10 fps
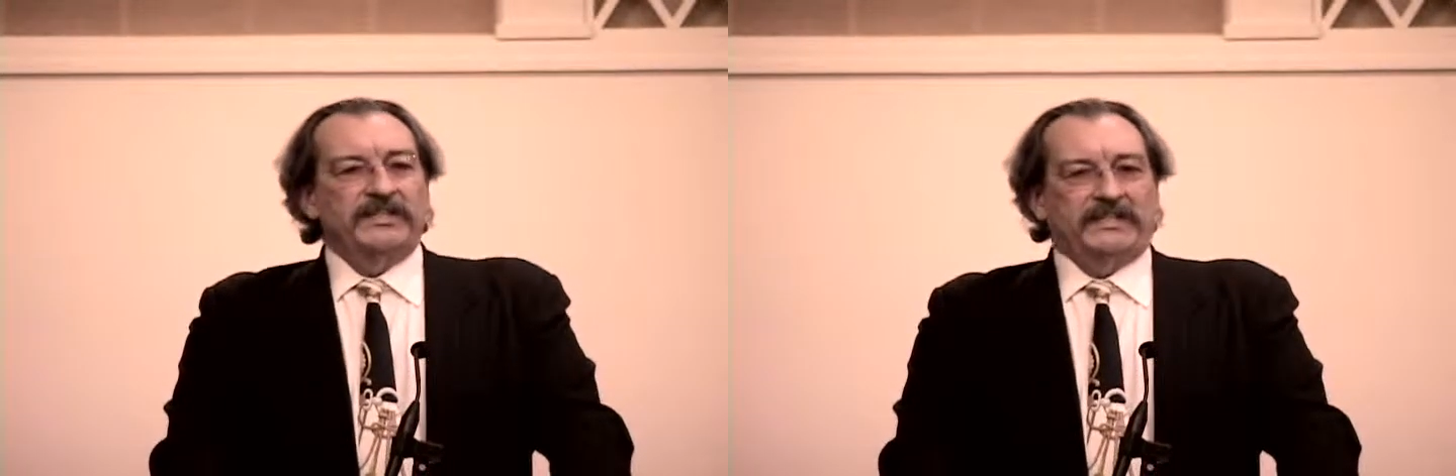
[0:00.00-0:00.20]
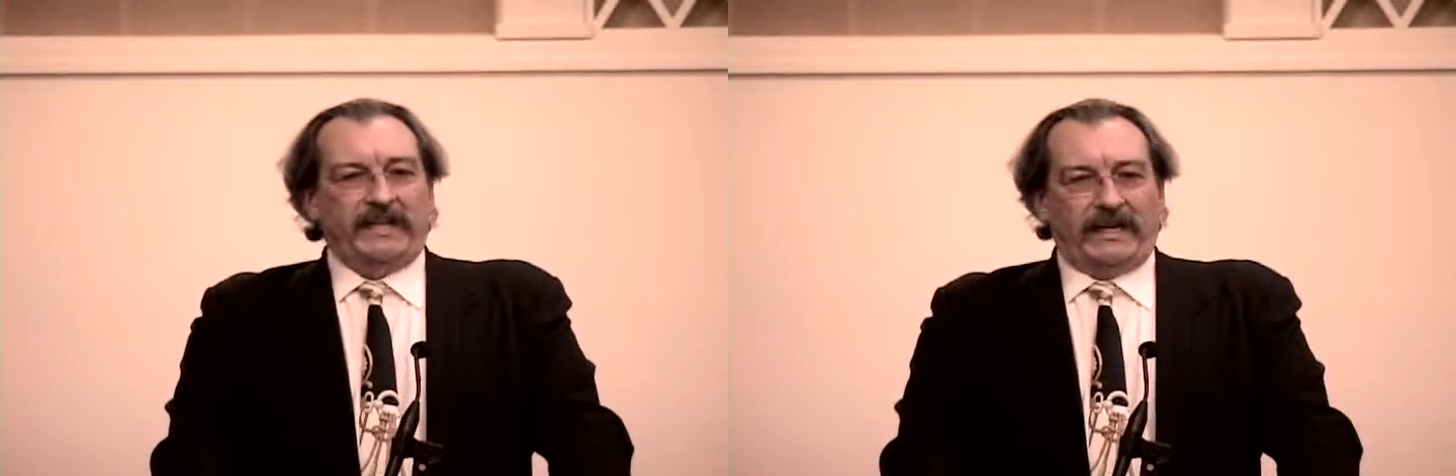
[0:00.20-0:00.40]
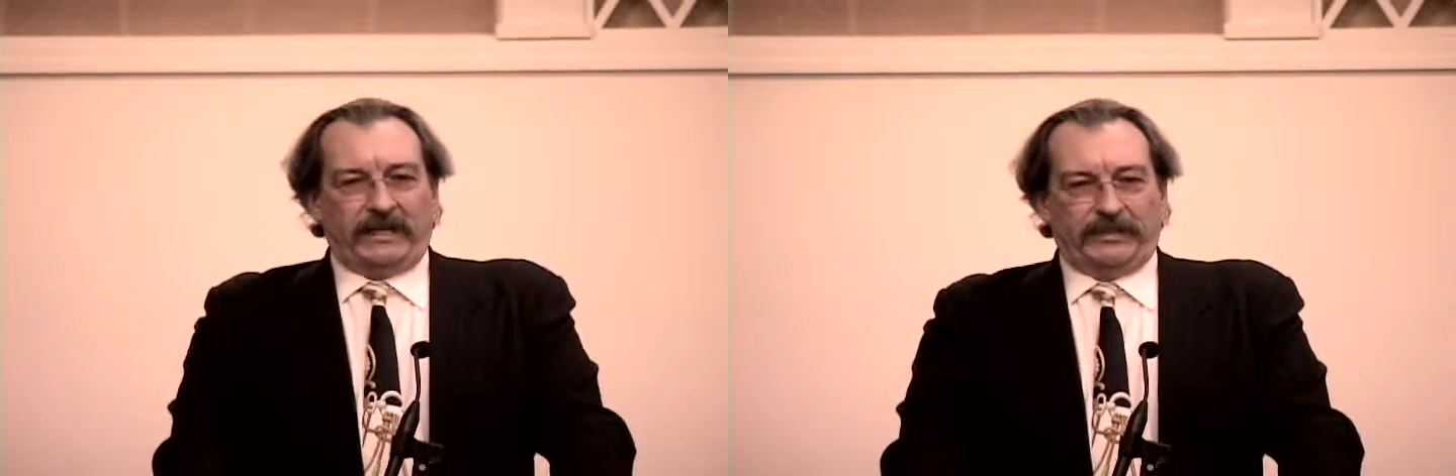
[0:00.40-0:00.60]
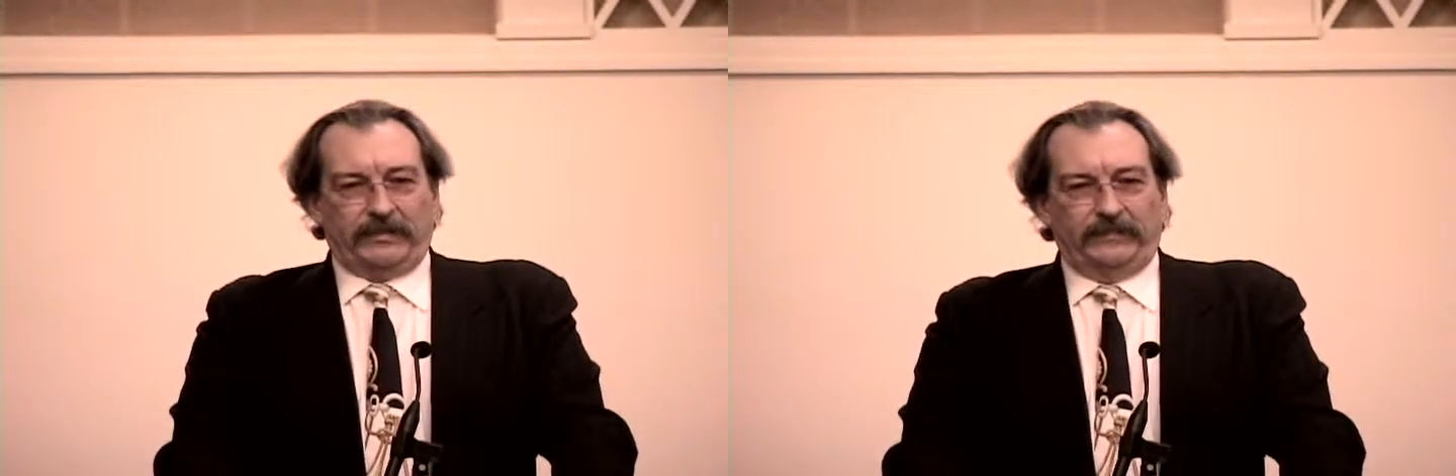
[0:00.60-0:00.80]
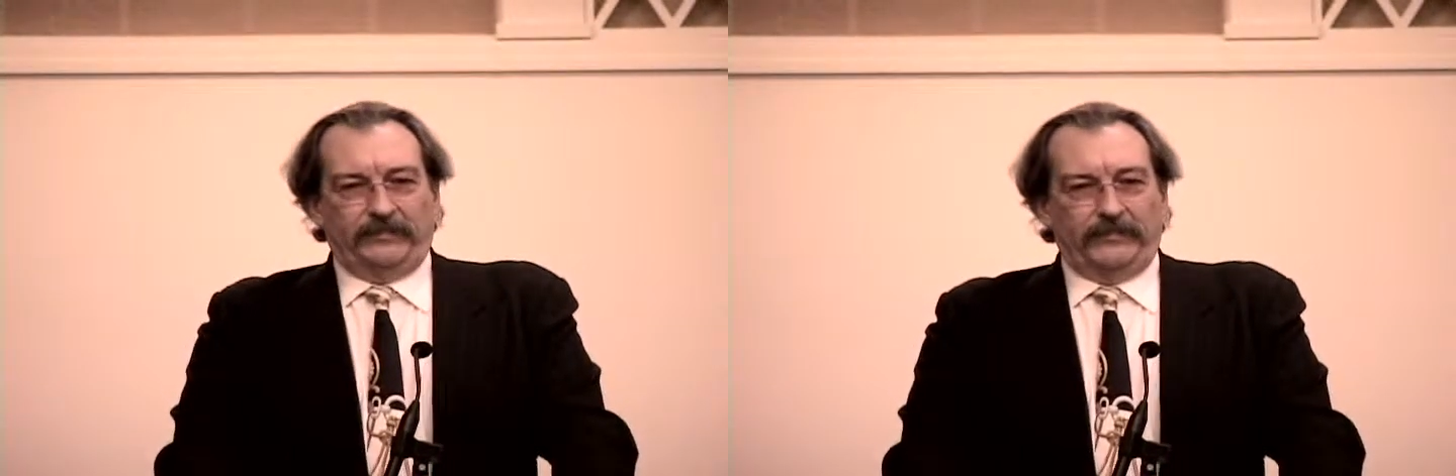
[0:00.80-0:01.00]

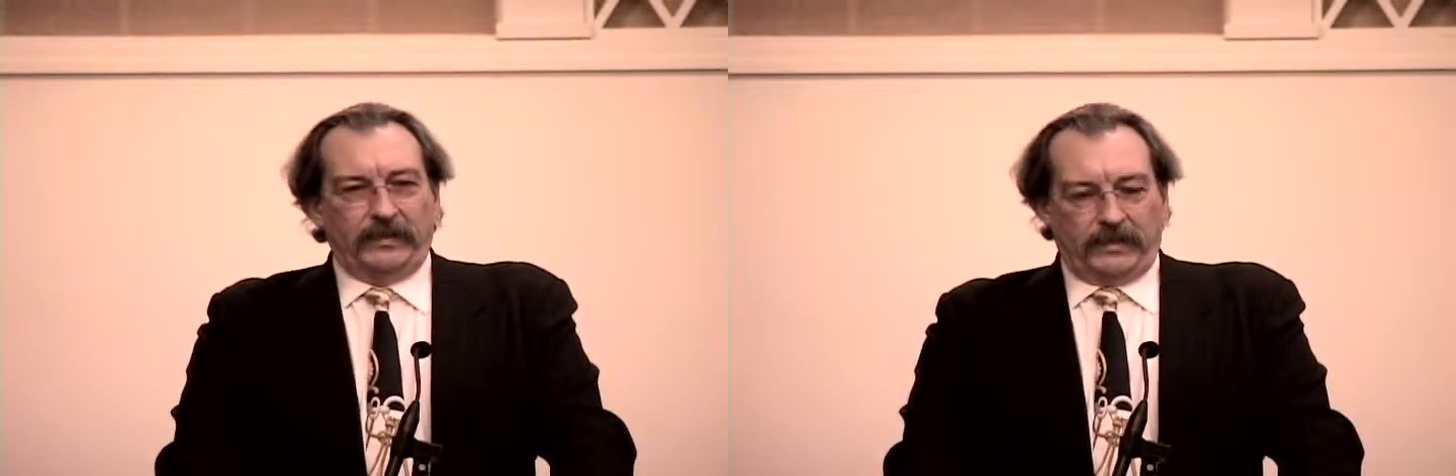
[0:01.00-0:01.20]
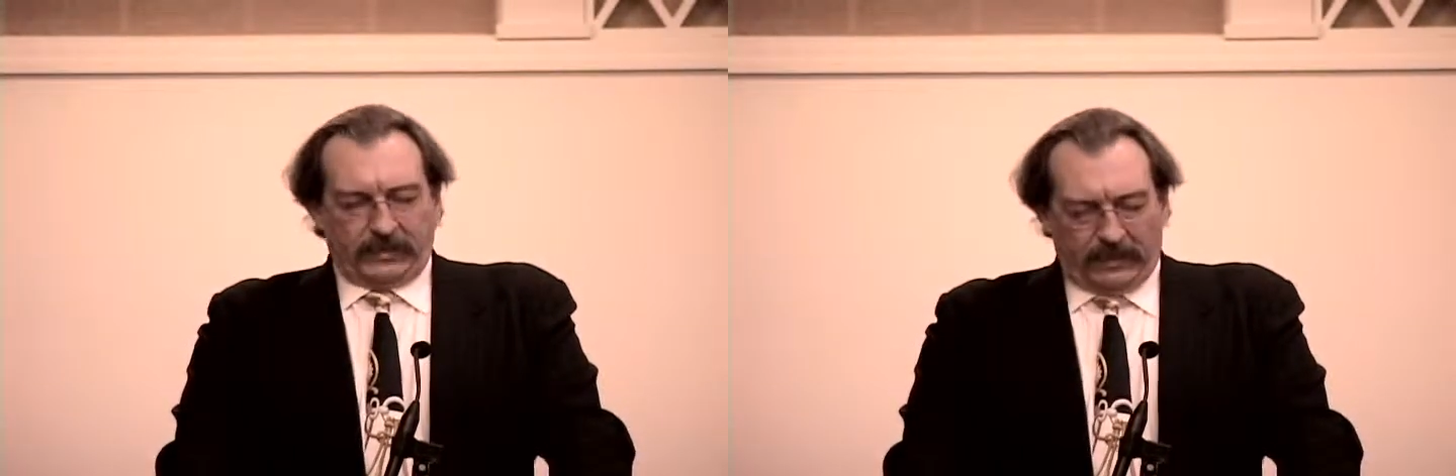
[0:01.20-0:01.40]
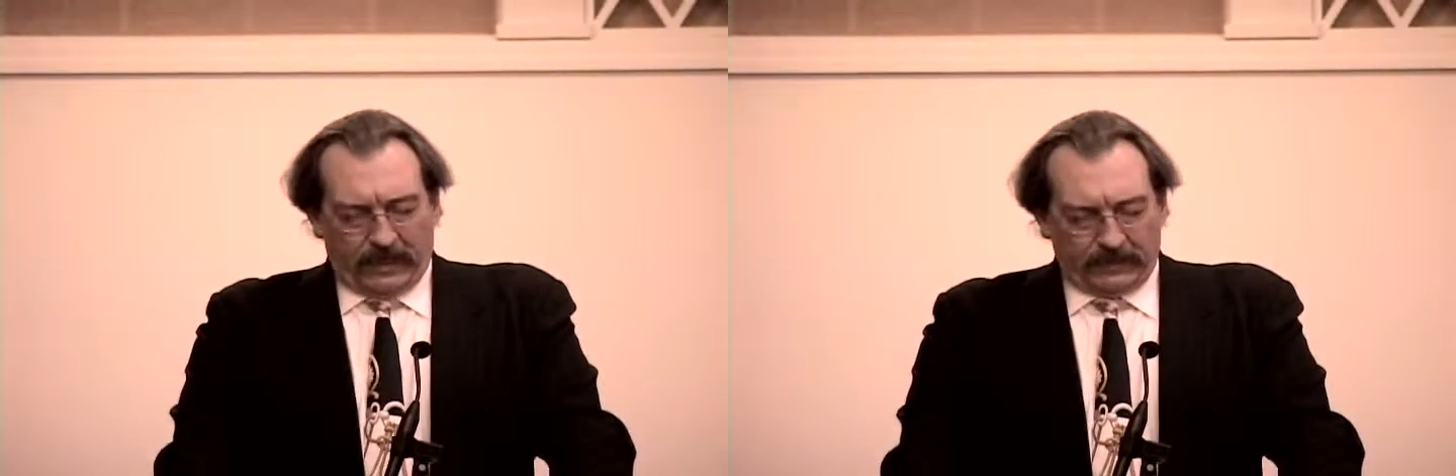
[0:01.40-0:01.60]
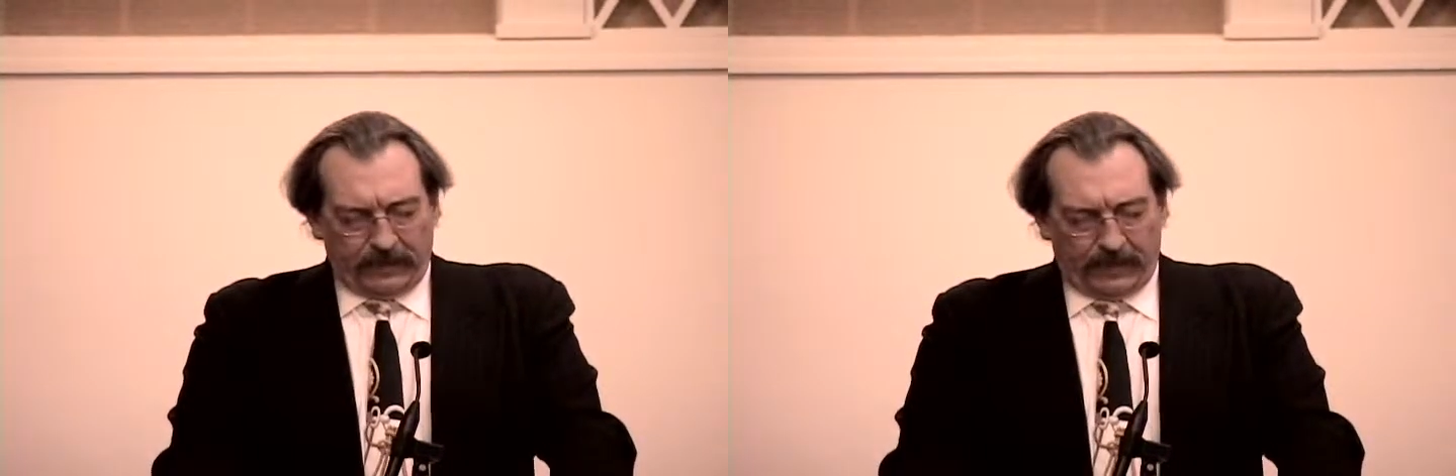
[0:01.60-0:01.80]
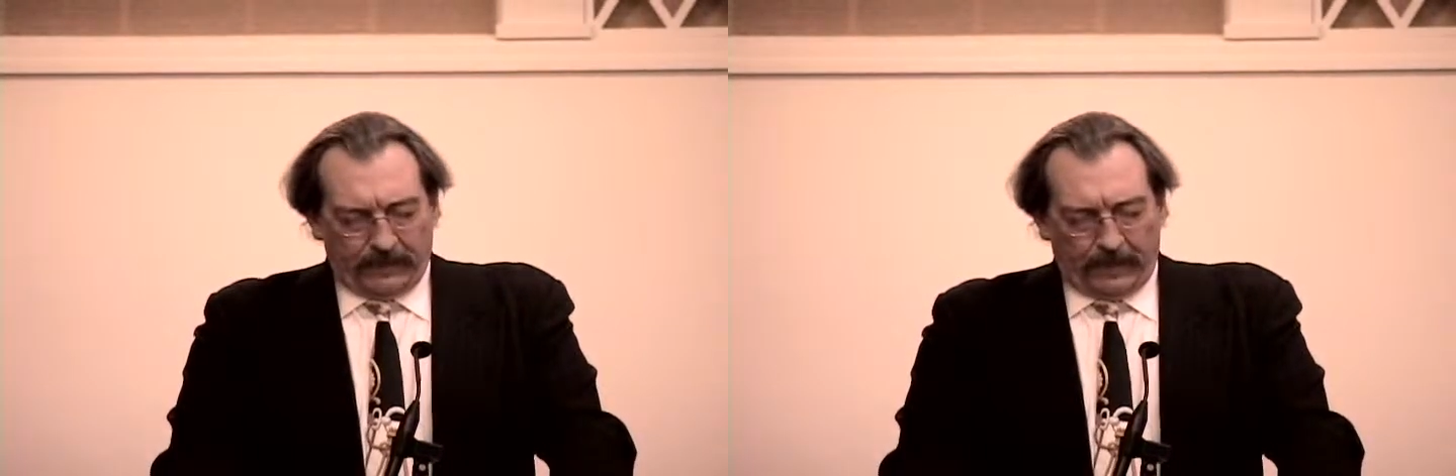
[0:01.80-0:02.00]
aesthetics in this
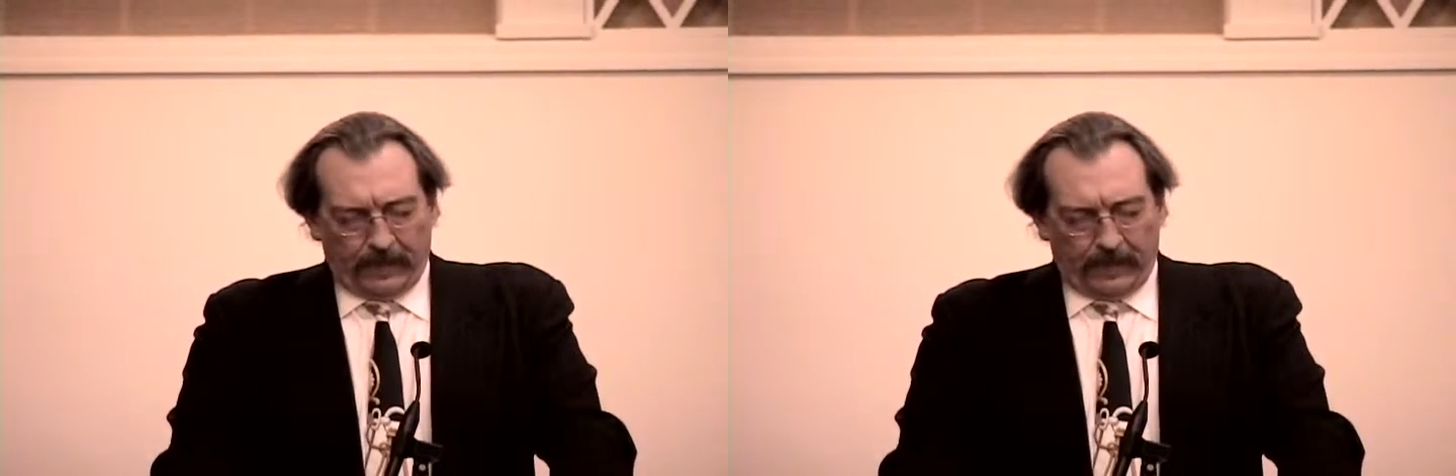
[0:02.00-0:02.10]
downtown.